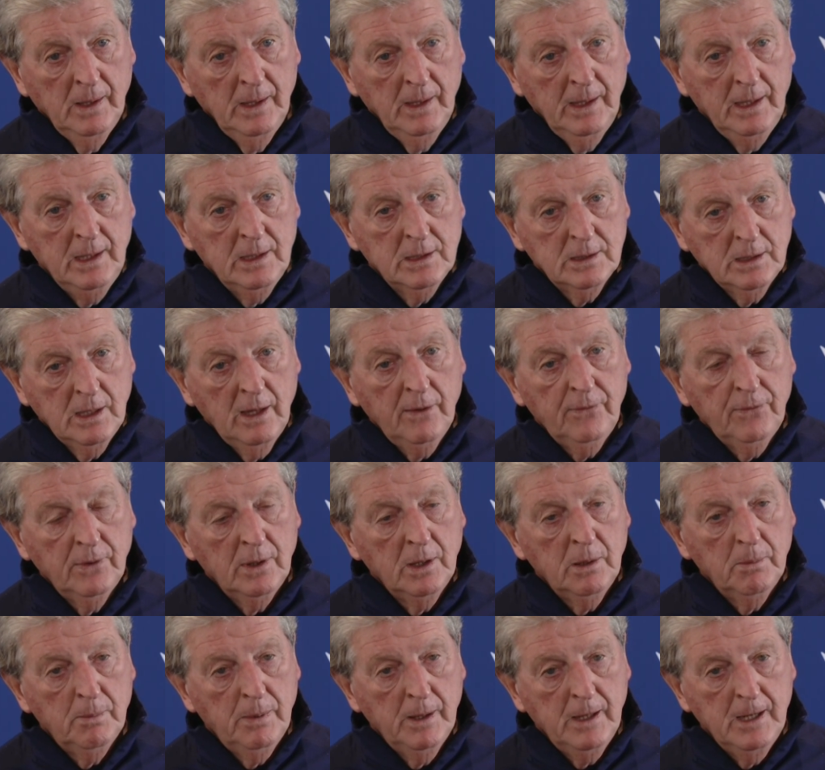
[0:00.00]
he's
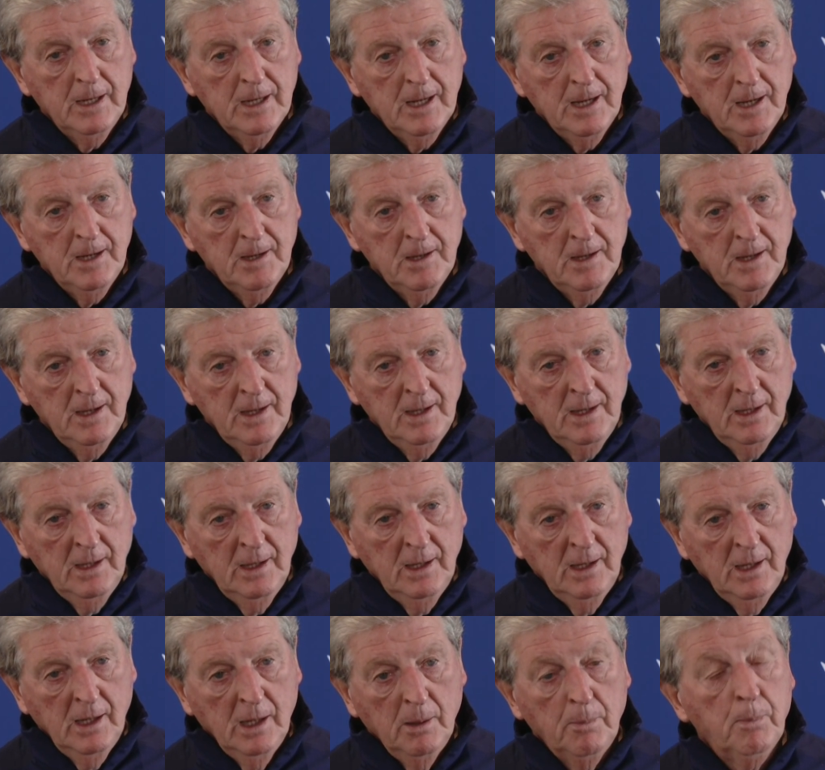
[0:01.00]
definitely been a
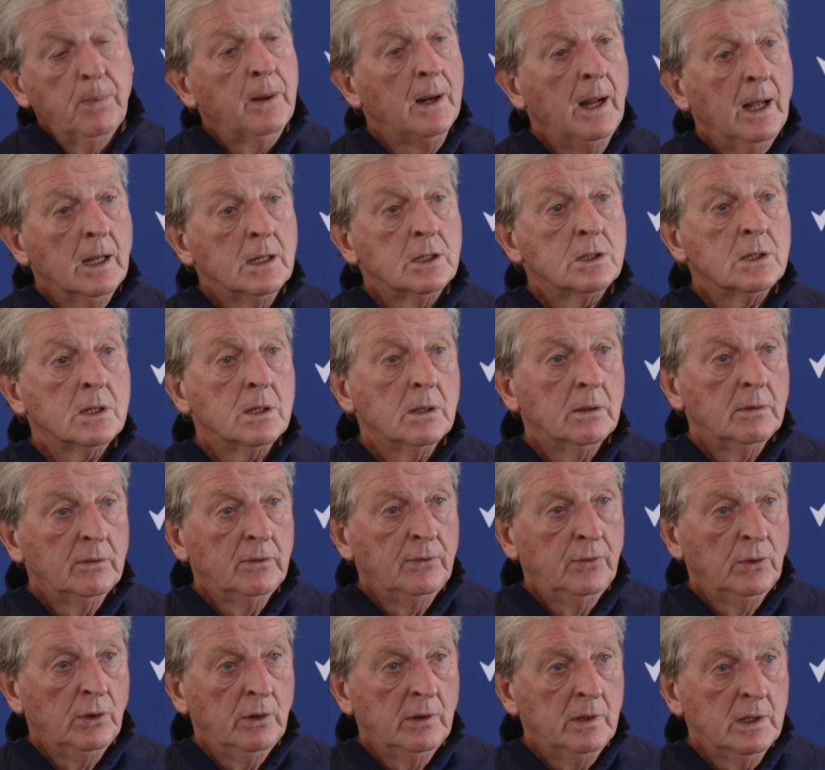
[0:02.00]
a plus
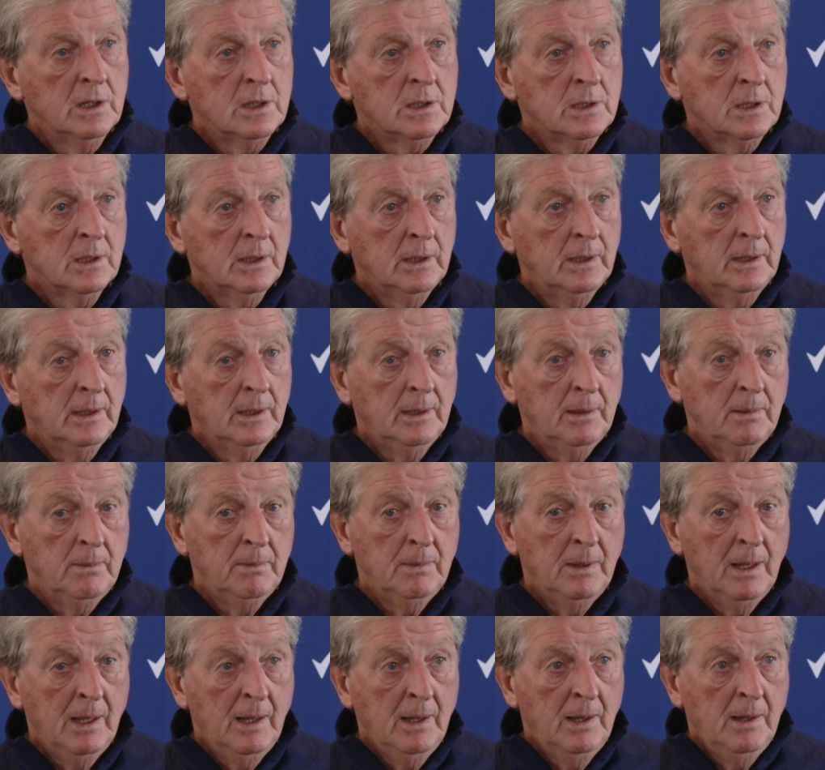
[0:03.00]
for us,
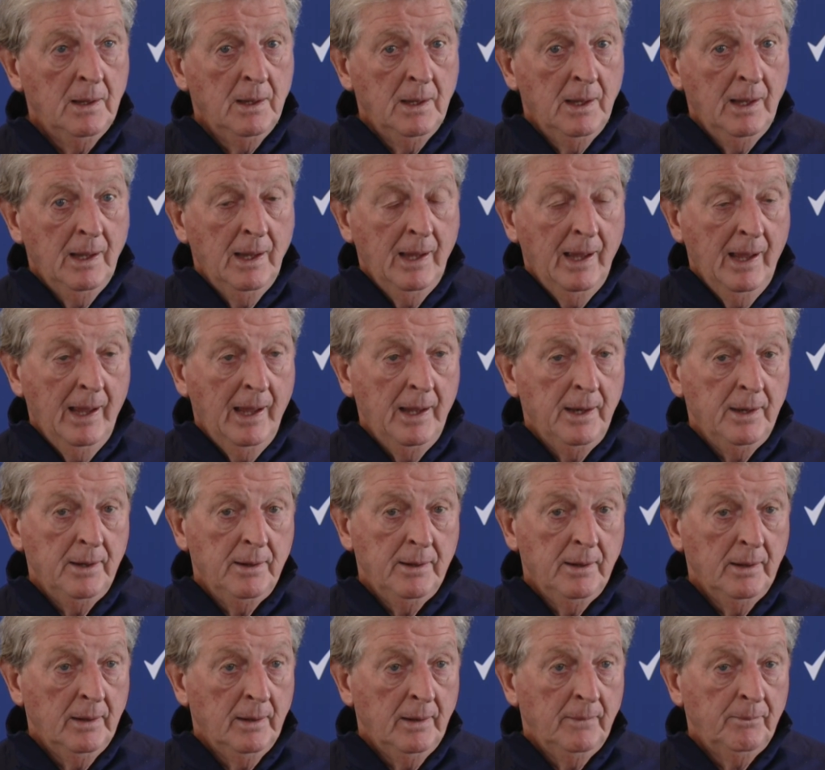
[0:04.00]
um,
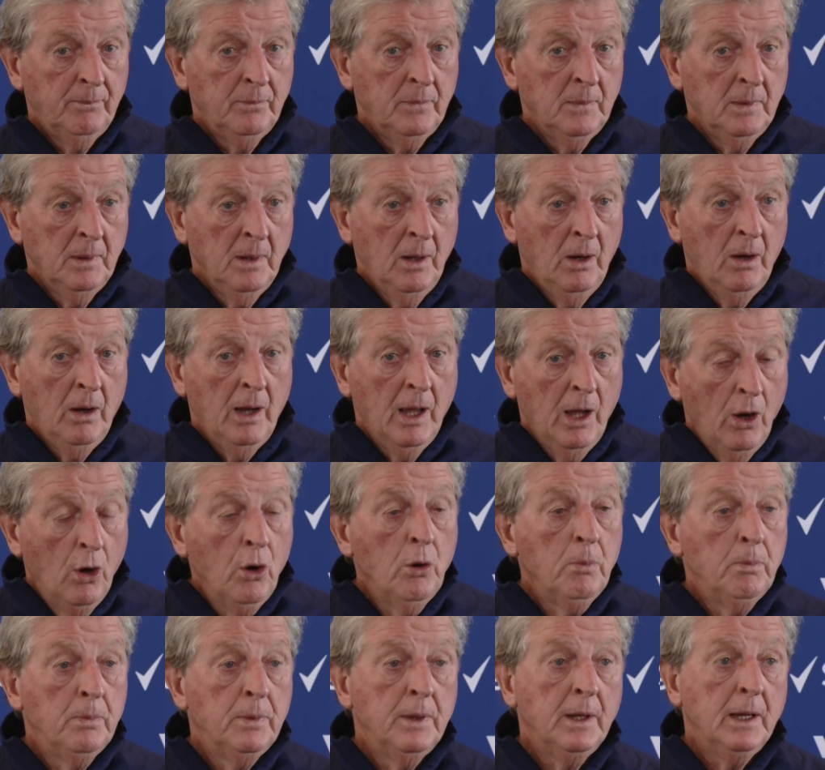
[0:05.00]
and I
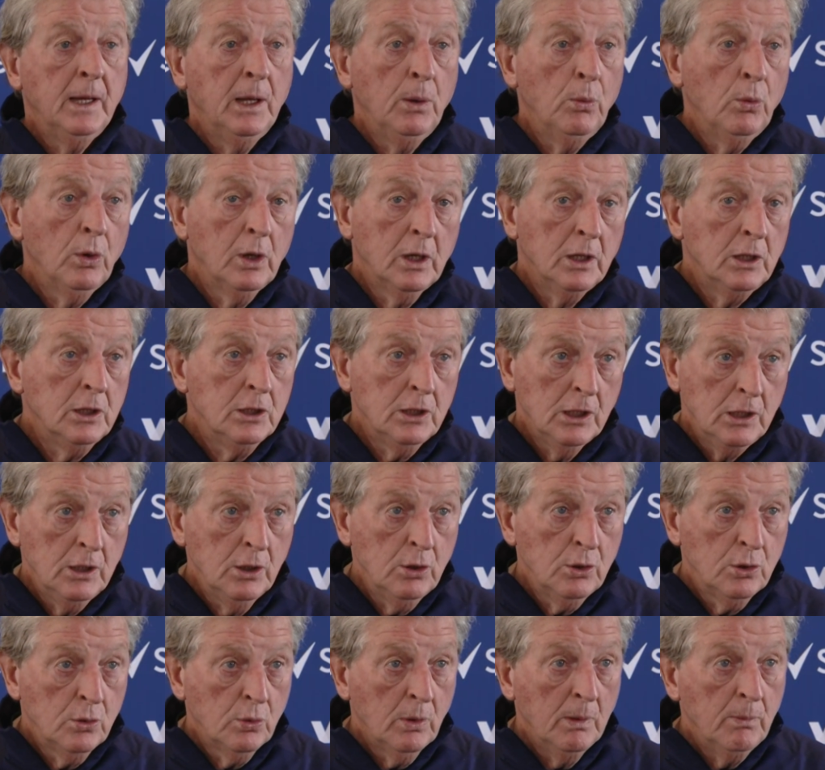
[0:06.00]
hope that he will
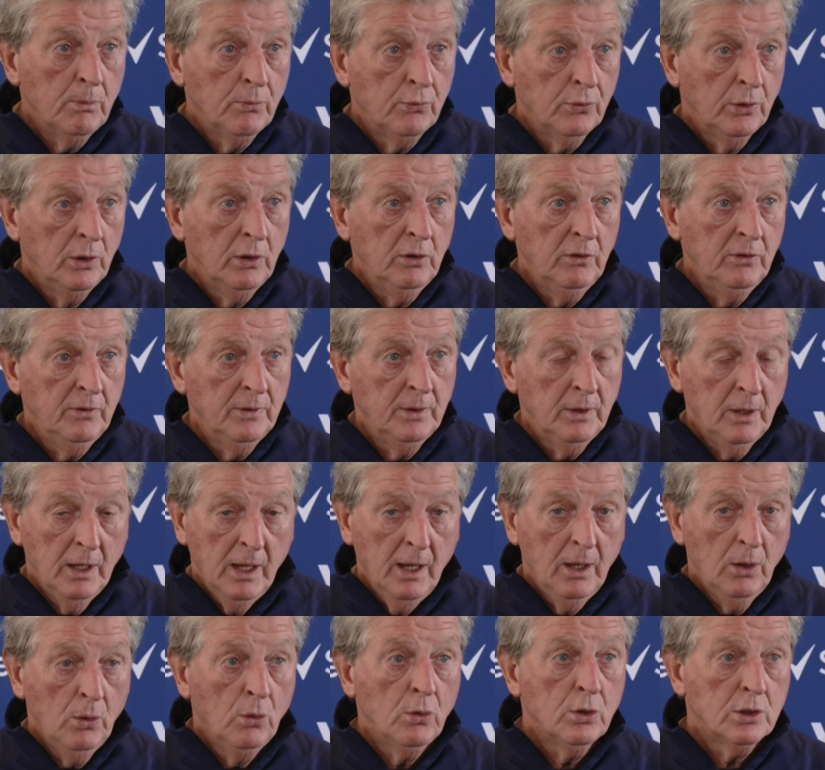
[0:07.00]
continue to improve. And
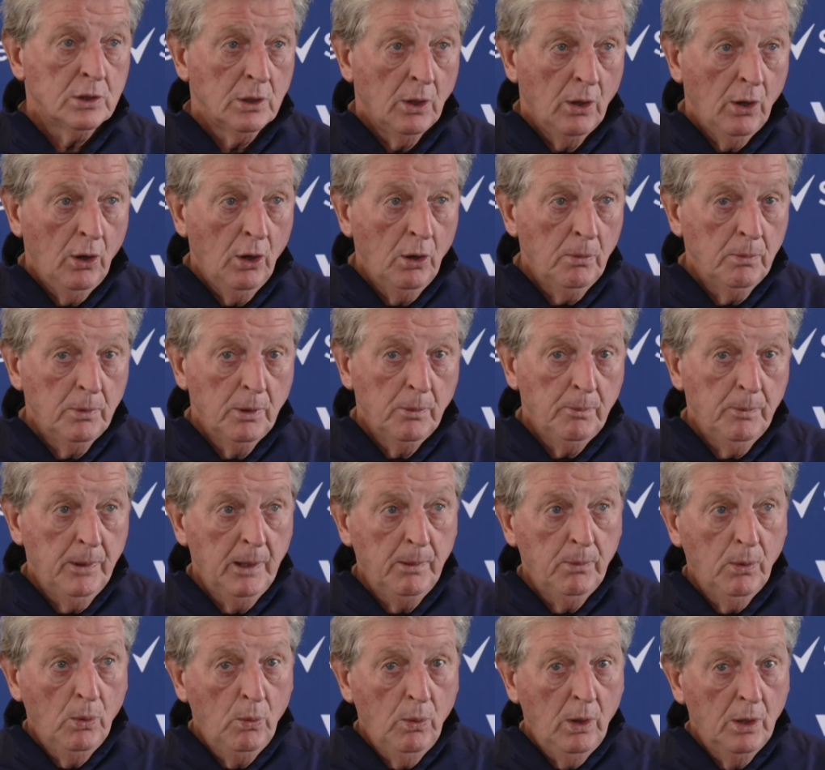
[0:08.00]
I also hope that
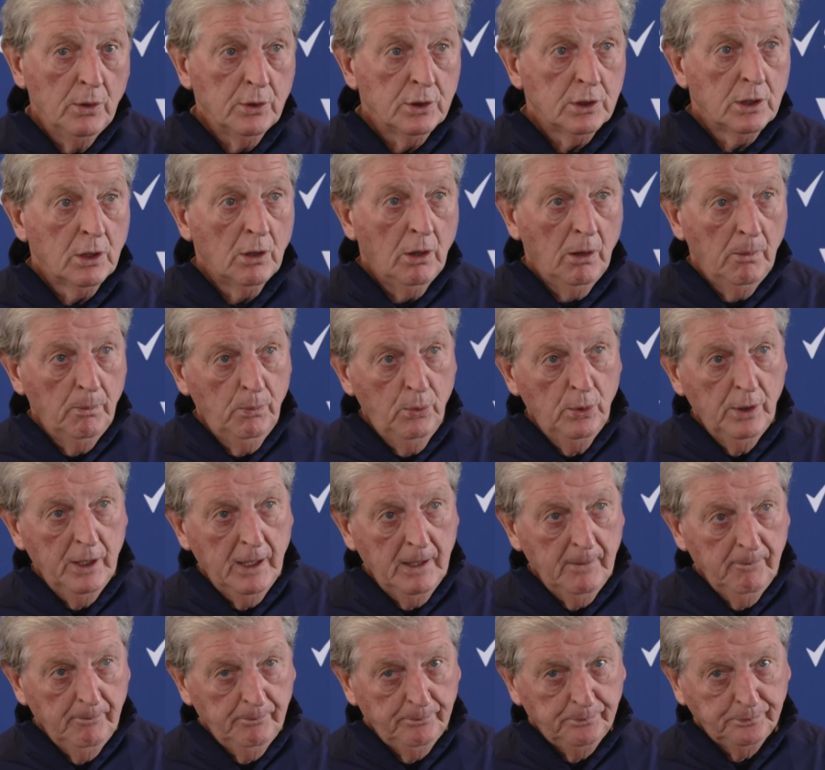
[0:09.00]
people won't start
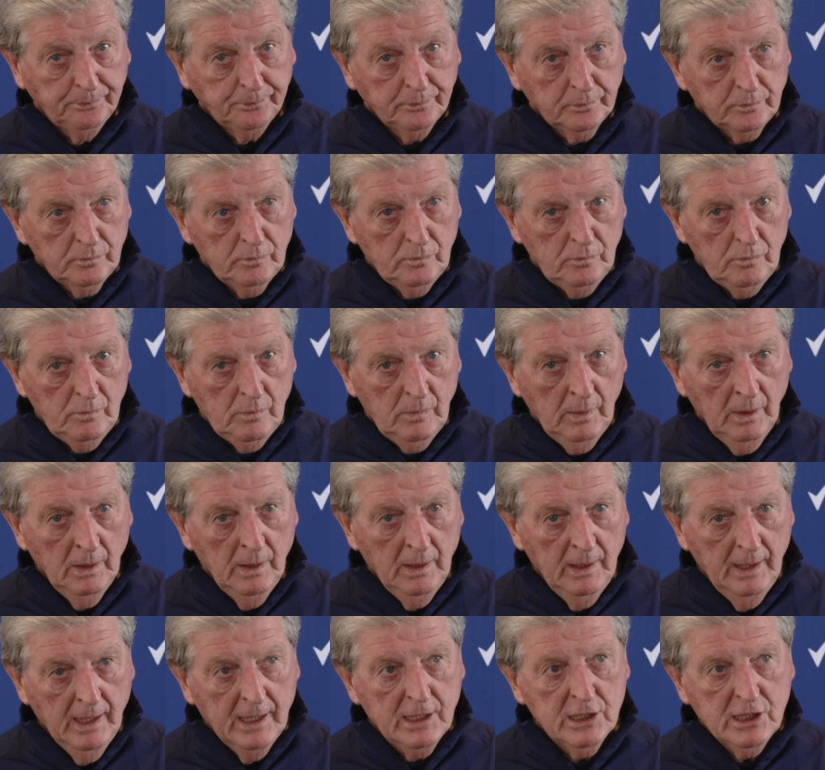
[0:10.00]
putting
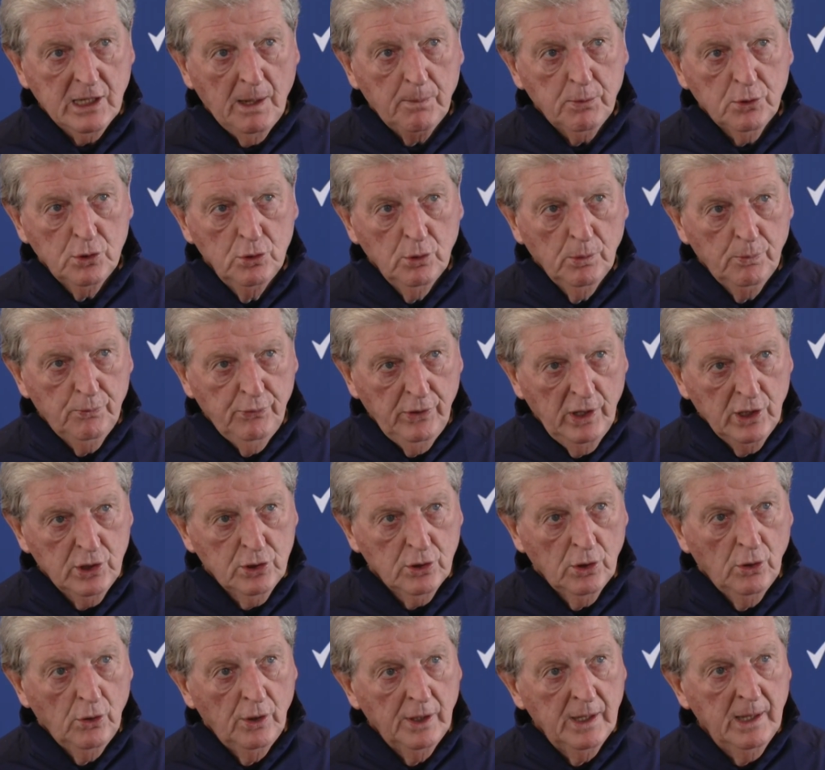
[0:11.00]
exceptional
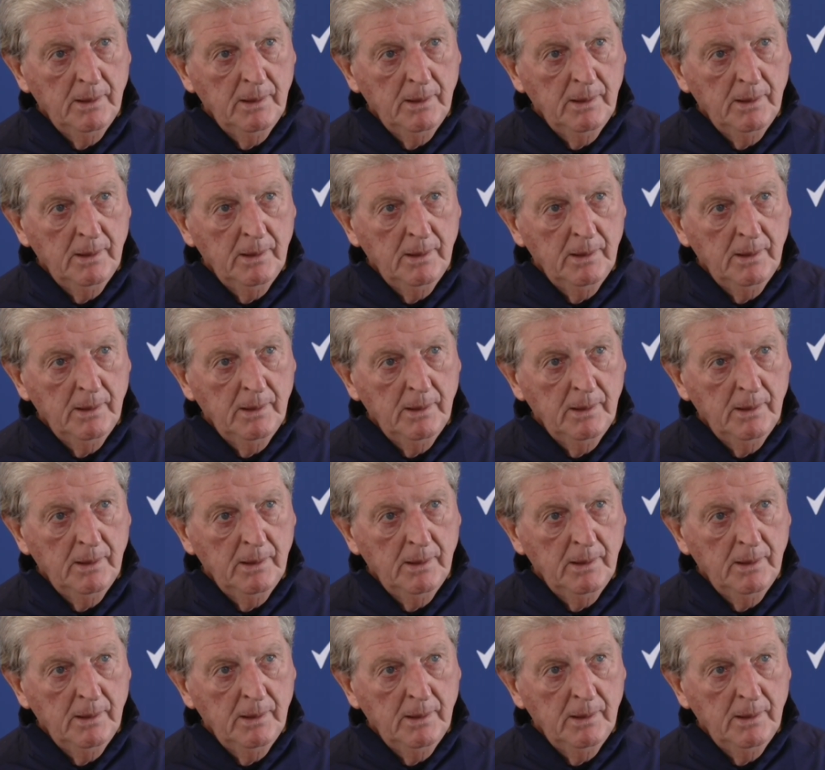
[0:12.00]
pressure on